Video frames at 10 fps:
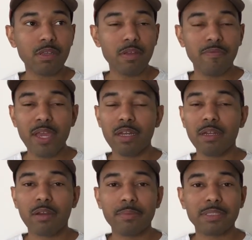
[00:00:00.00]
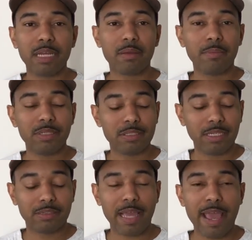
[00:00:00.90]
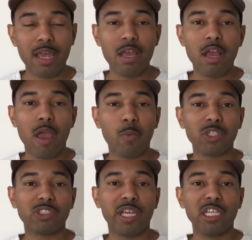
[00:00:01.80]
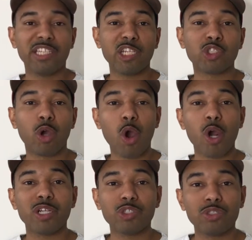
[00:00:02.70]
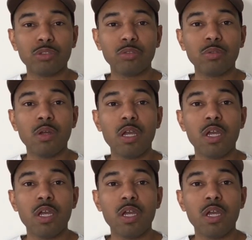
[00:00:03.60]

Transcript: vanity companies like companies like that, in which they they charge you